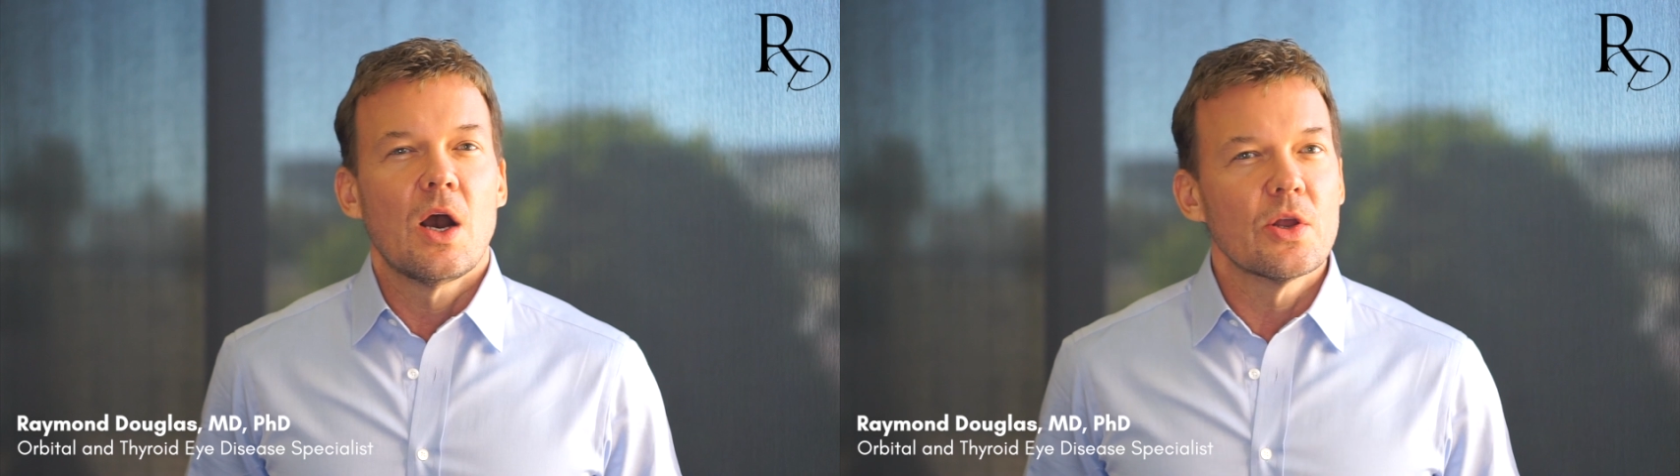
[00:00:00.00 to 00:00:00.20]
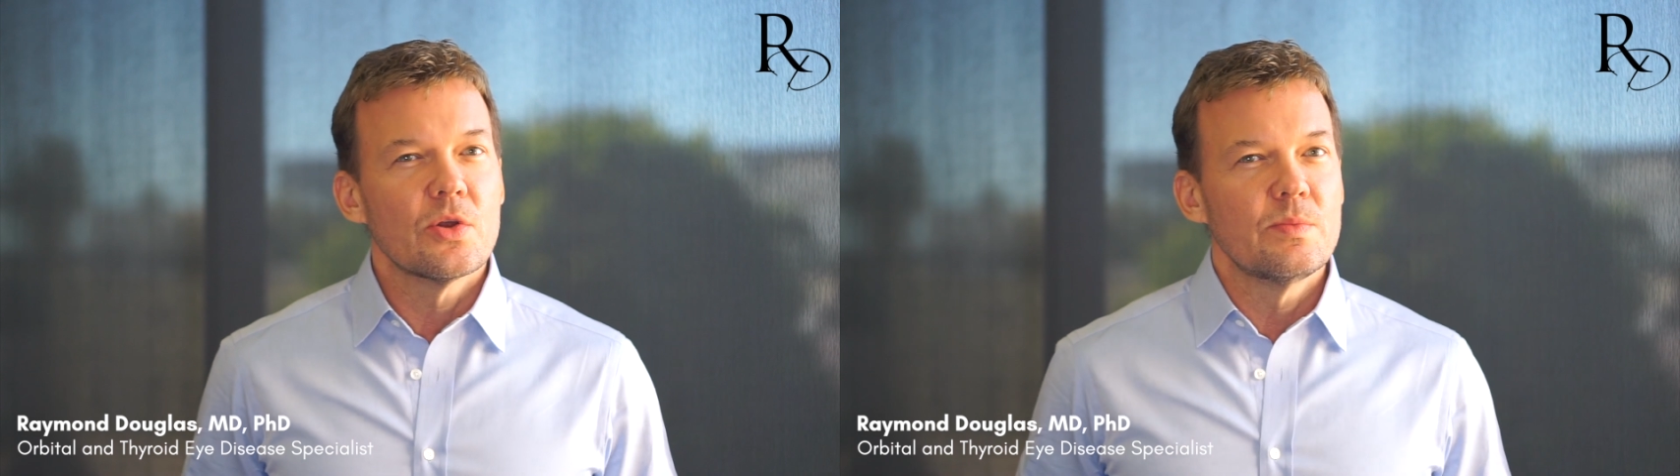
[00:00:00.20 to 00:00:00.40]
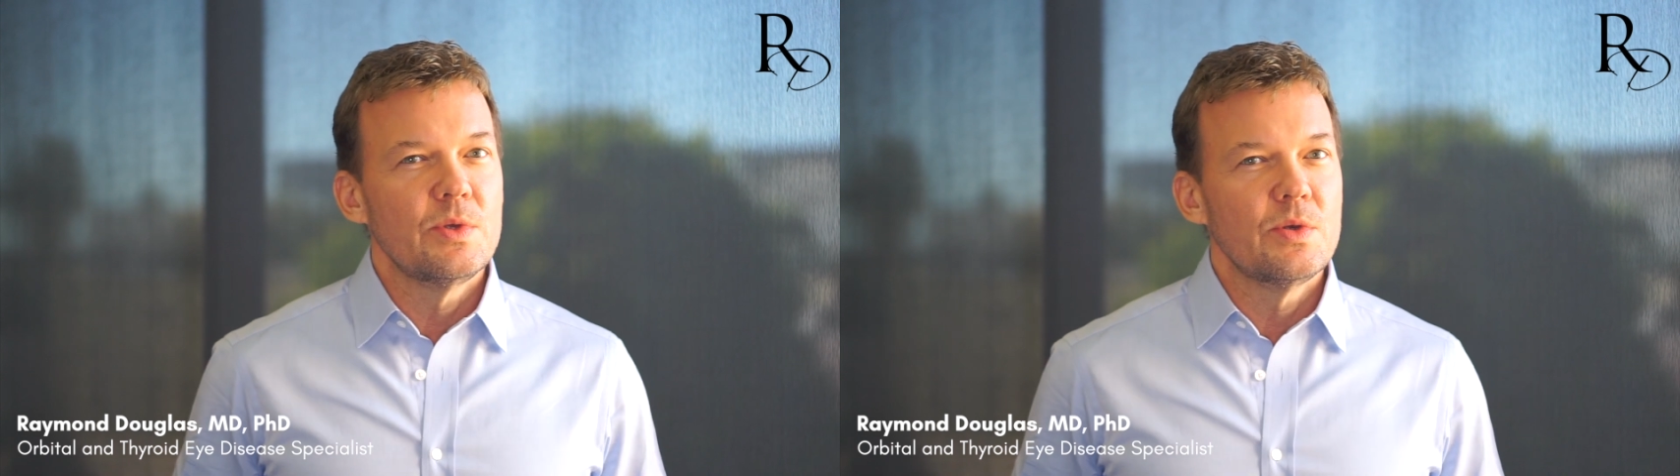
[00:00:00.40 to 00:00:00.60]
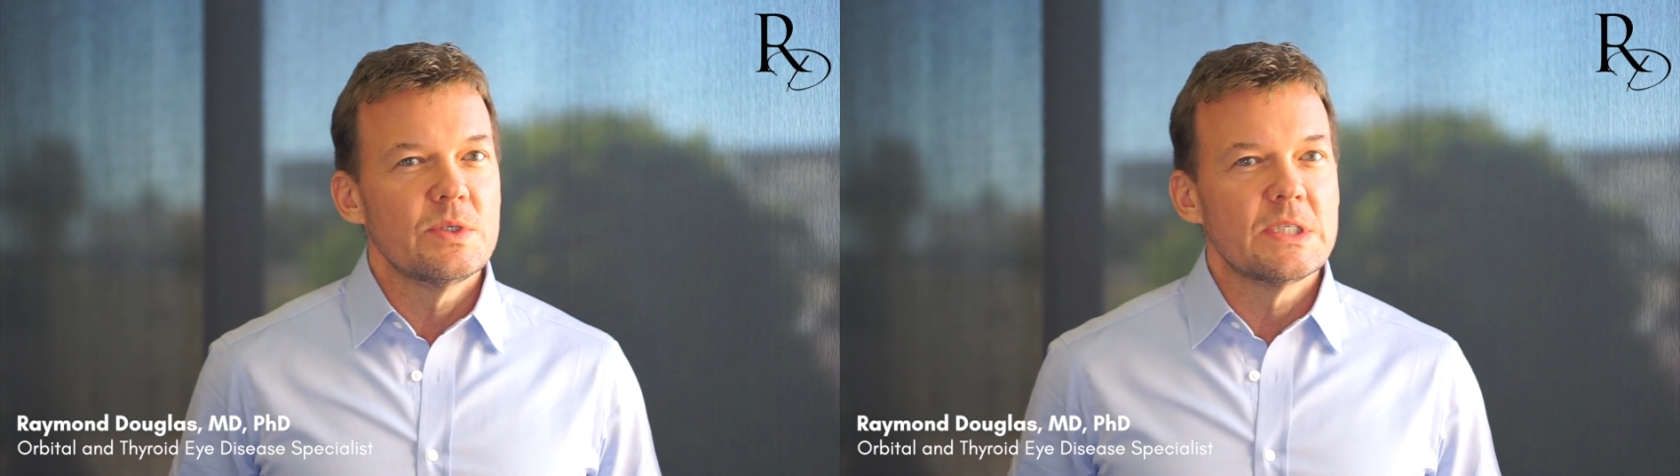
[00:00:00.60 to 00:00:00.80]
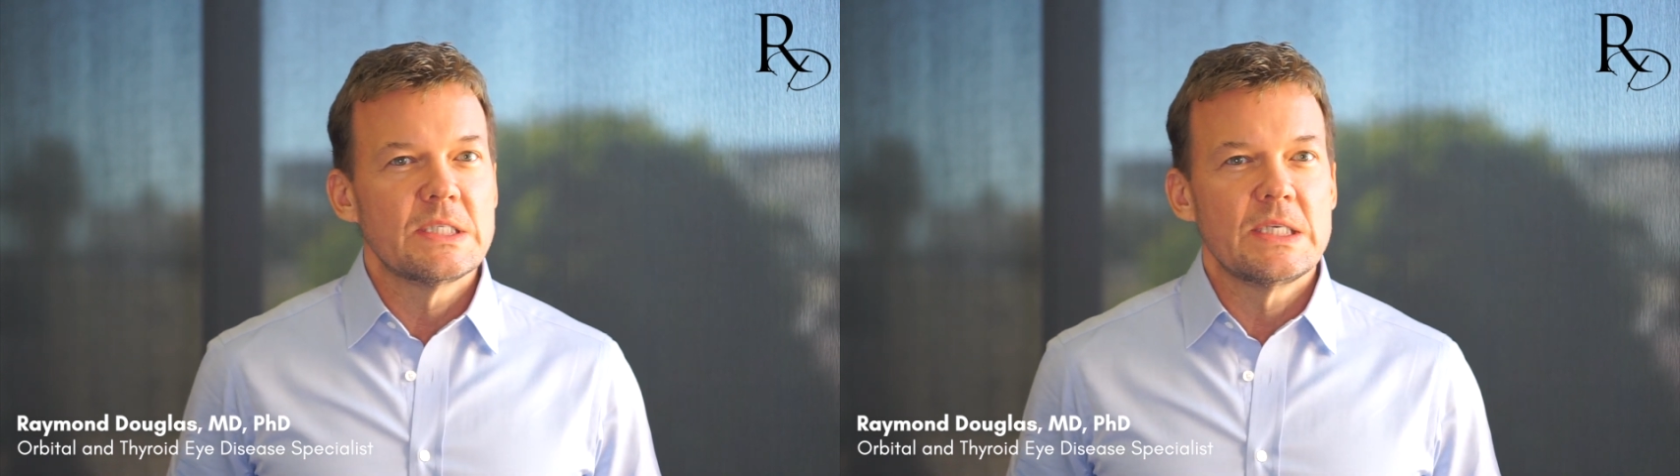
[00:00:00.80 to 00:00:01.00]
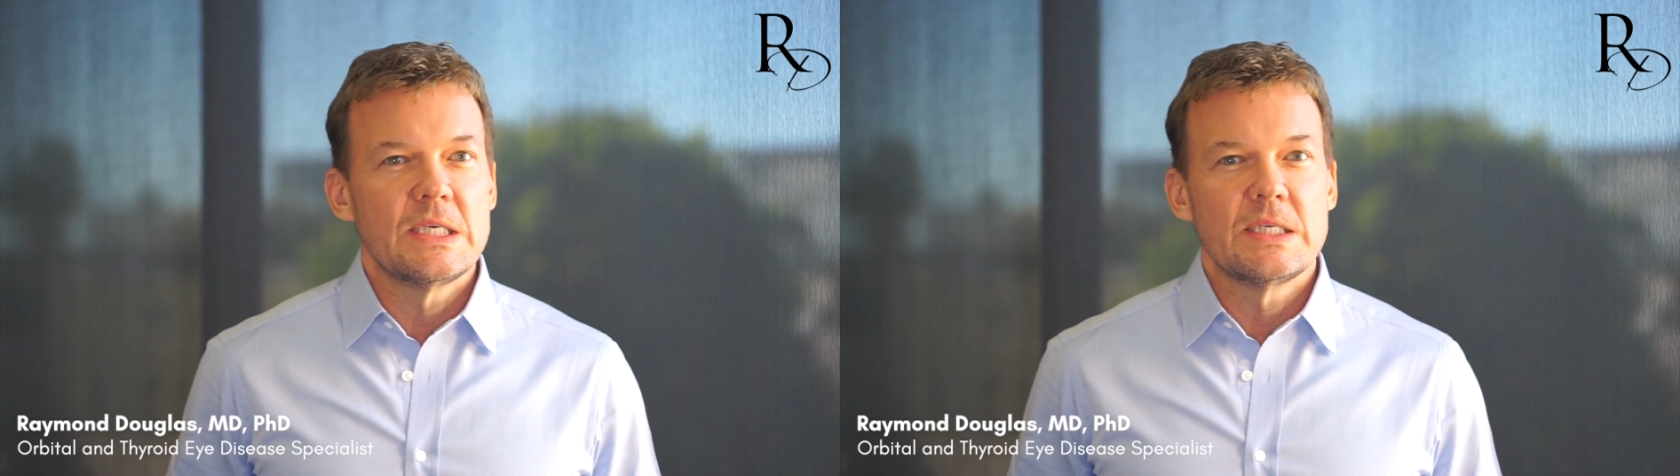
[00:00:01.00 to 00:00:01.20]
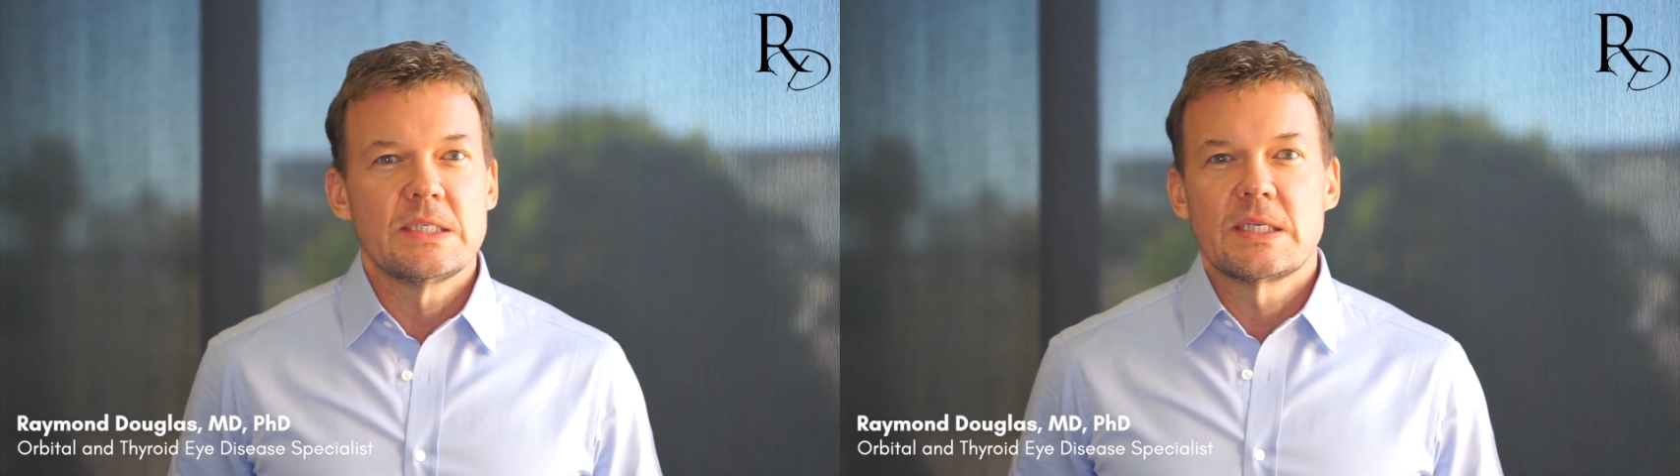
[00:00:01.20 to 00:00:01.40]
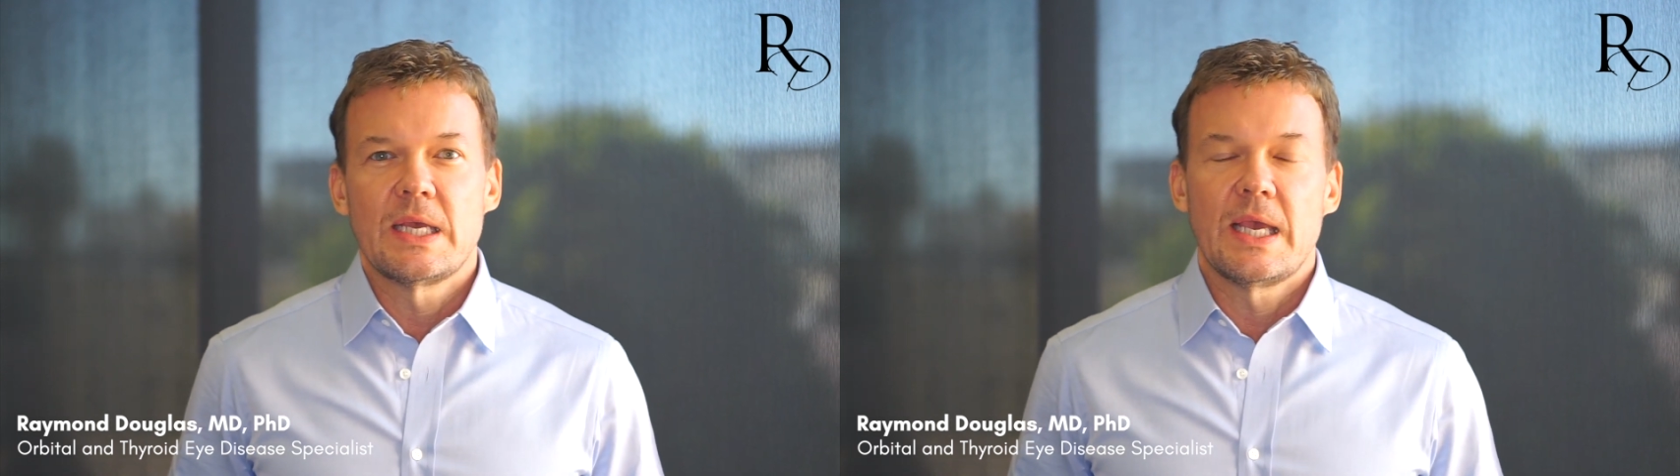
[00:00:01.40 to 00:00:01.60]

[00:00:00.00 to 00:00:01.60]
autoimmune disease